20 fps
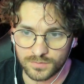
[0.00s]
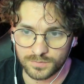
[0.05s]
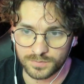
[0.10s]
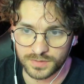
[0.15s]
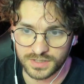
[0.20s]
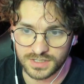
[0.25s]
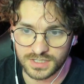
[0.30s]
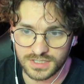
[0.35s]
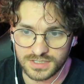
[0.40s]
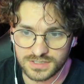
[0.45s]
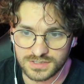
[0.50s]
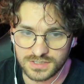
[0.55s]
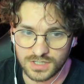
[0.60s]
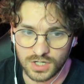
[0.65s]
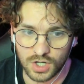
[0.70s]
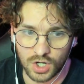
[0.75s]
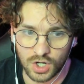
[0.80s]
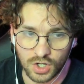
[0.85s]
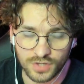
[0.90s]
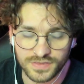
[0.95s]
because
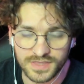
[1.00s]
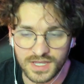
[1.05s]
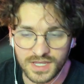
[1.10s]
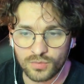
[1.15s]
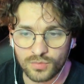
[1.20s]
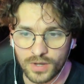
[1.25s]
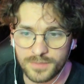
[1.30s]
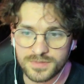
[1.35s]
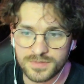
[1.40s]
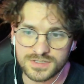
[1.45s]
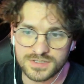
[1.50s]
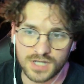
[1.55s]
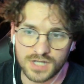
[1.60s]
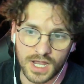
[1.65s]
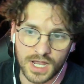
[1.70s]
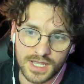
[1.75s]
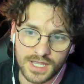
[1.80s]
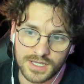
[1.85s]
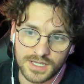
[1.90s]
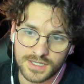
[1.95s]
on their
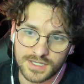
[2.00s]
website,